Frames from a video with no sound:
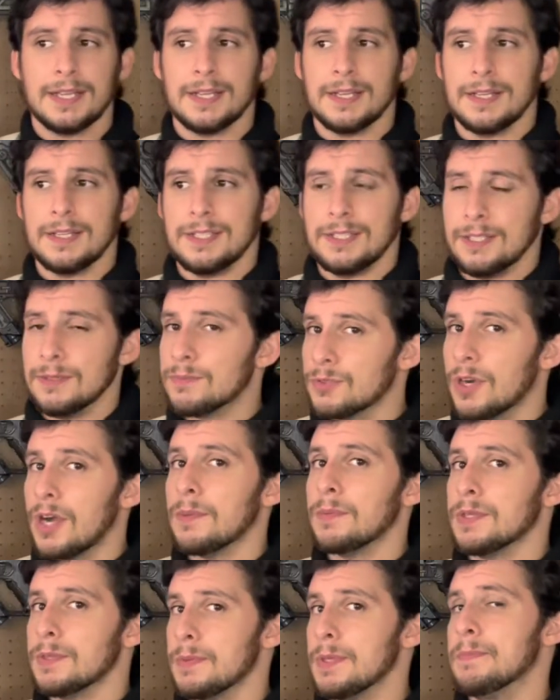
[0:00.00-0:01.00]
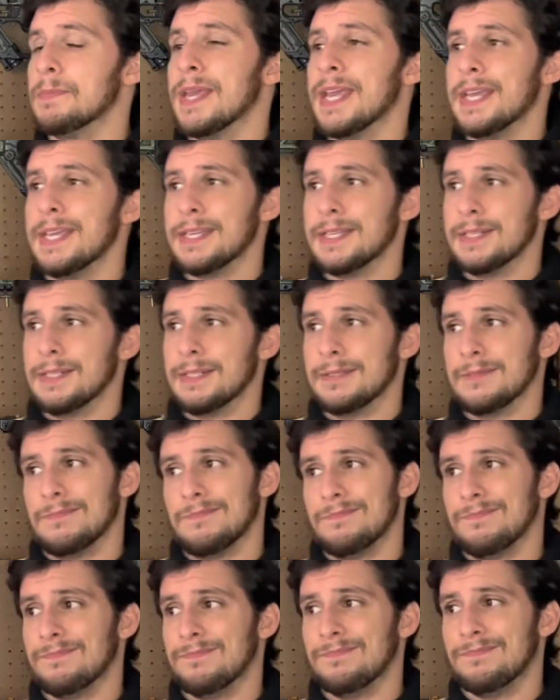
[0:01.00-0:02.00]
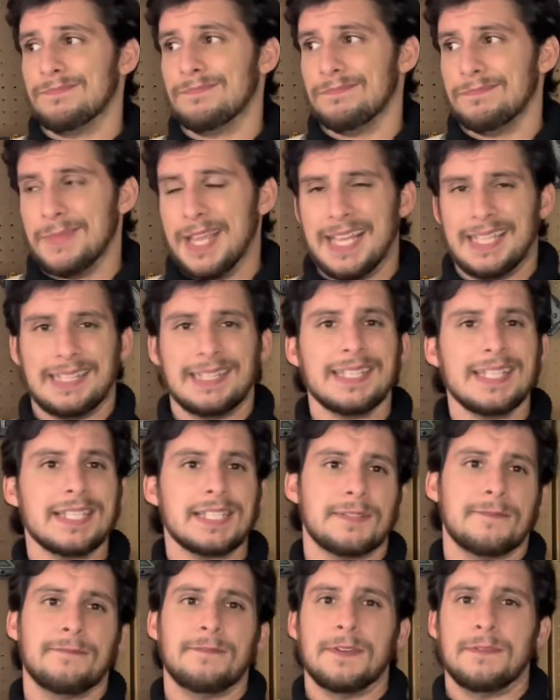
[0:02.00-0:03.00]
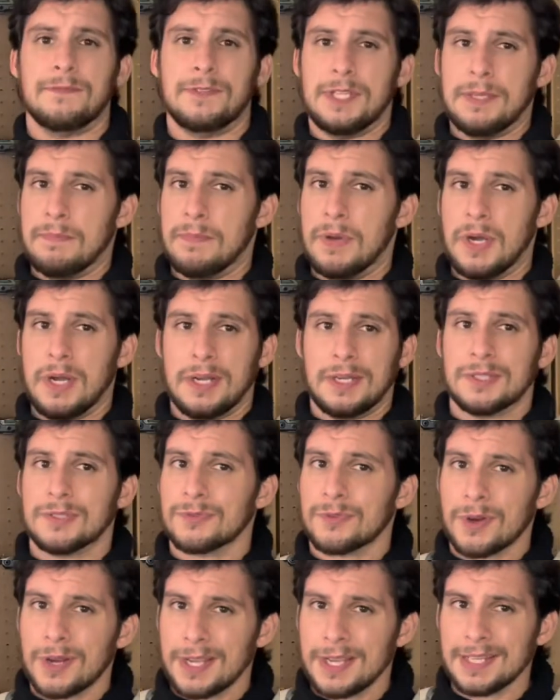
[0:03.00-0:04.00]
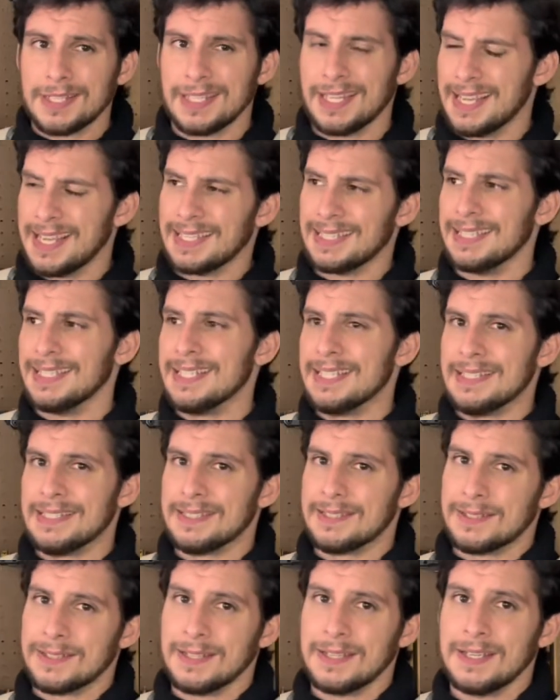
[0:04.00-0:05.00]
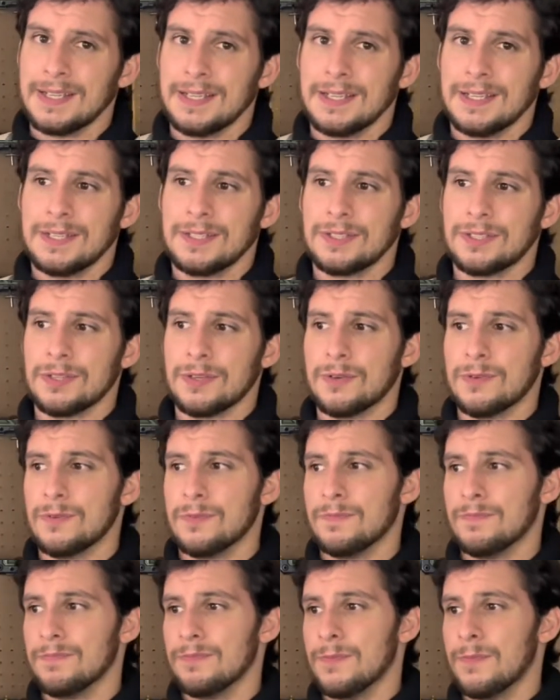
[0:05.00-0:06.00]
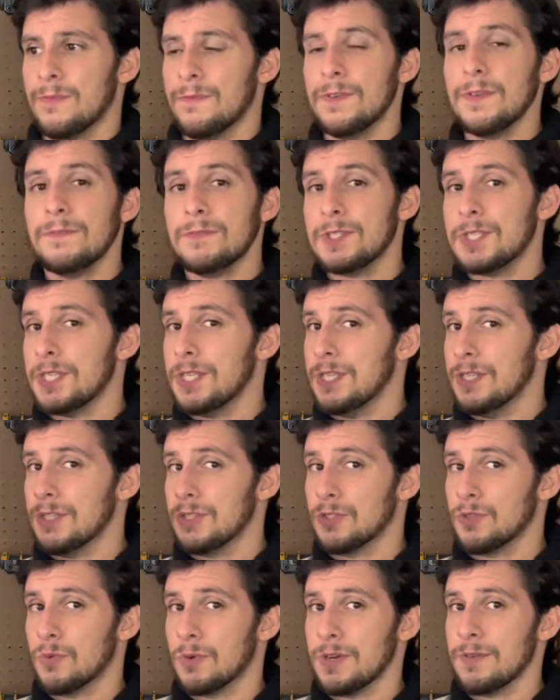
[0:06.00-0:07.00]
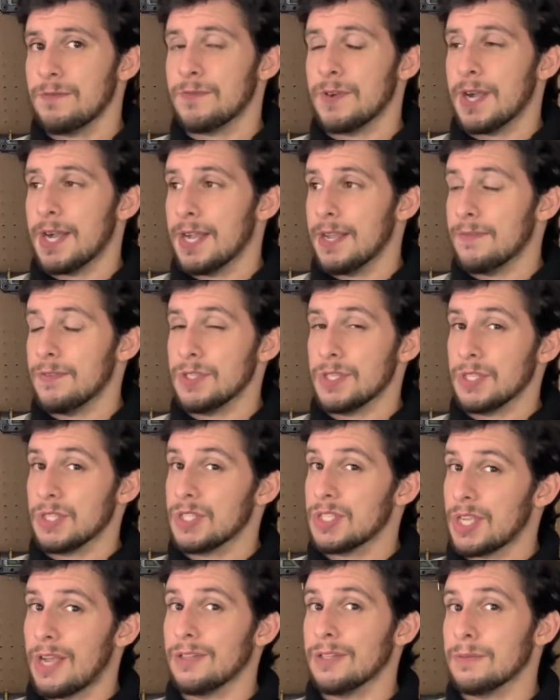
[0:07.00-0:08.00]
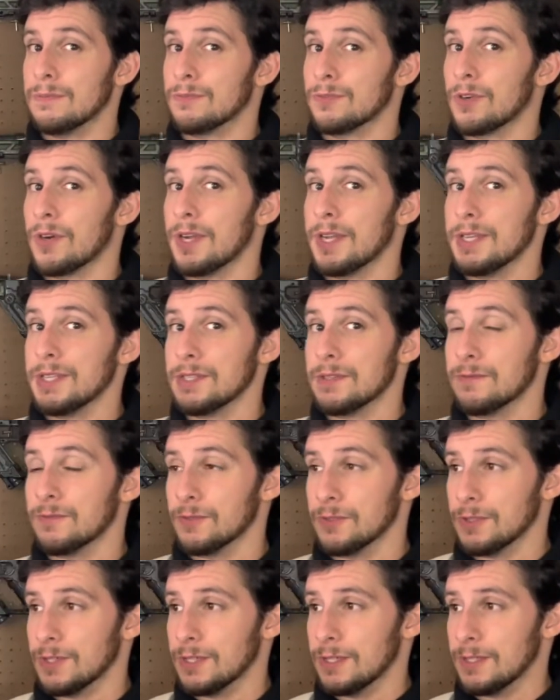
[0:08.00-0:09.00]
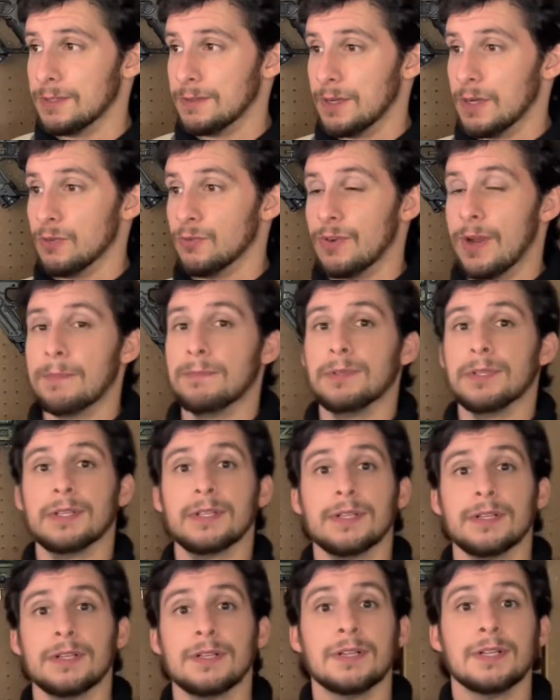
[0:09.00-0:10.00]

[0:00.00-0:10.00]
you'd probably be paying at least 50 bucks, right? Like, at least. So 15 to 25 is a solid price for a replica